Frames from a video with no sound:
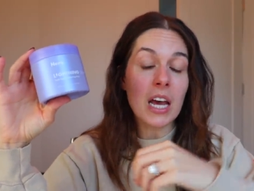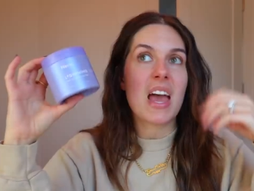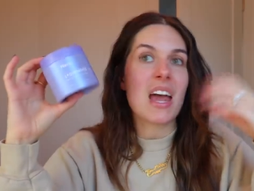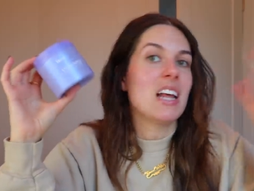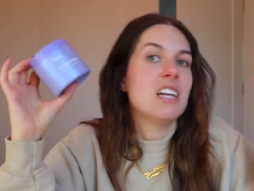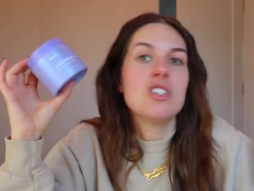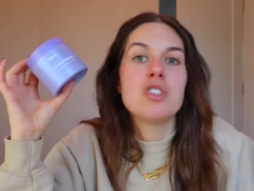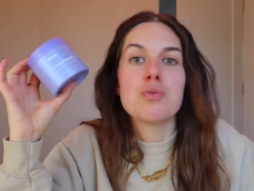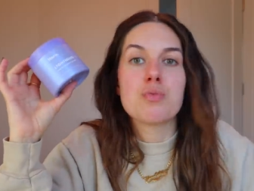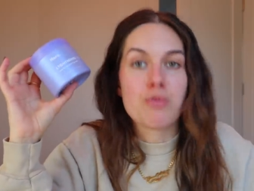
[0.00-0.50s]
And
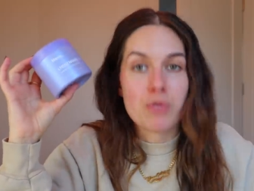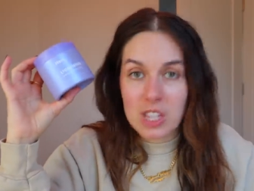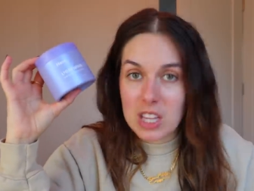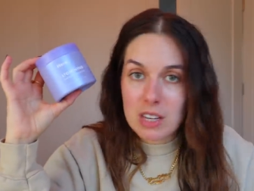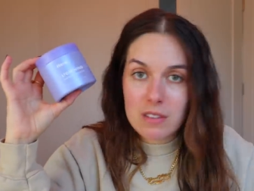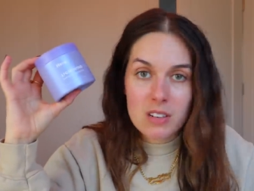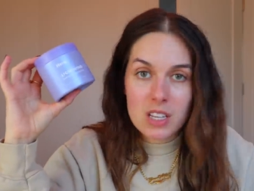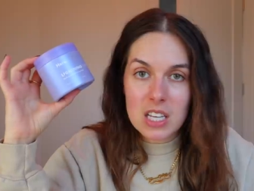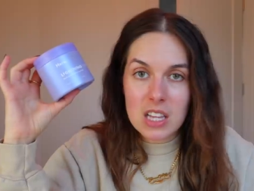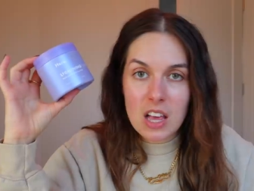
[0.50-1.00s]
I just
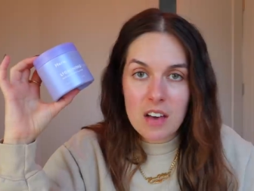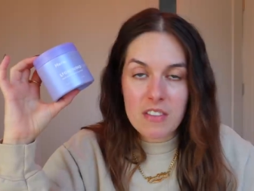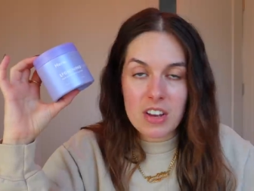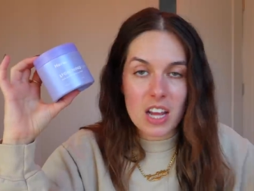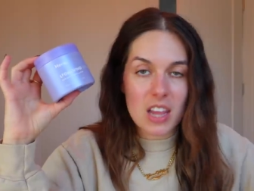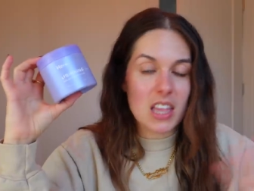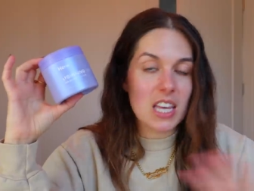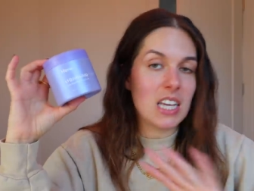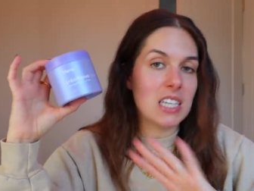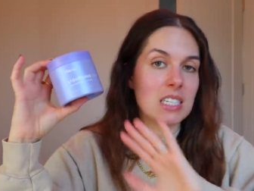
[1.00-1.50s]
really, really love it.
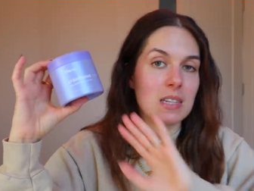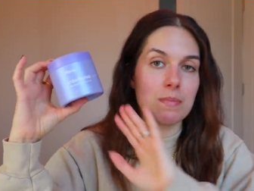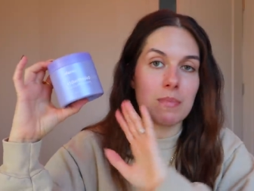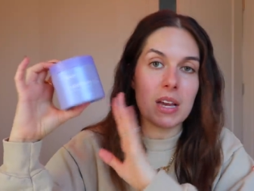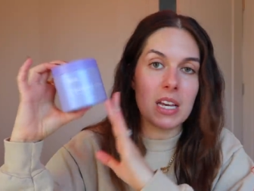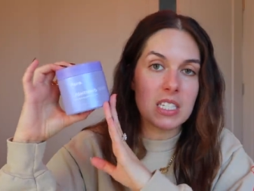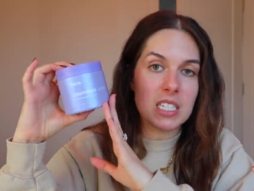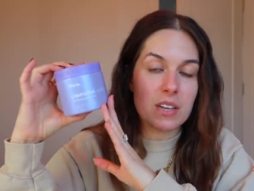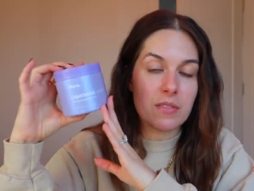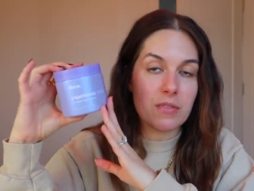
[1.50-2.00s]
I think it's
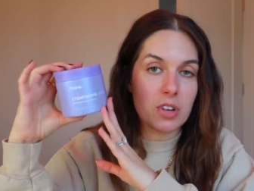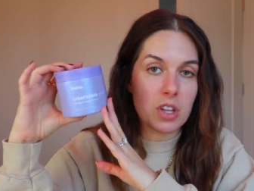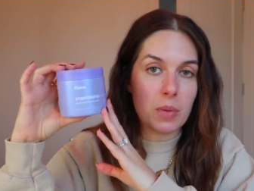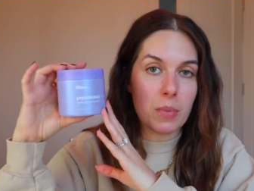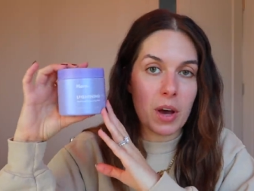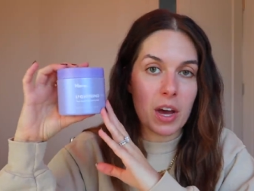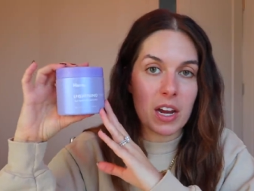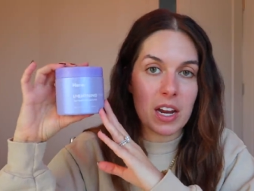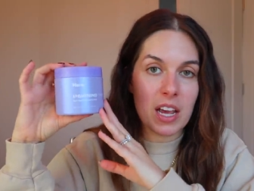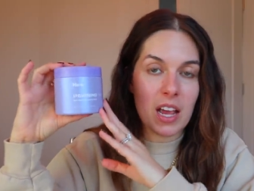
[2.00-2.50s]
amazing for the
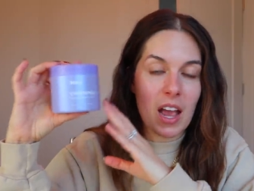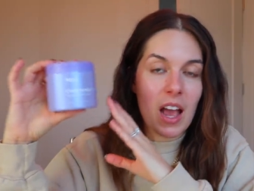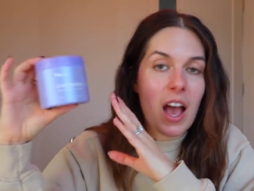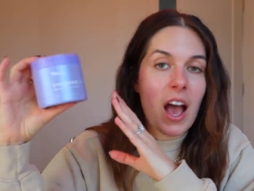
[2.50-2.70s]
body.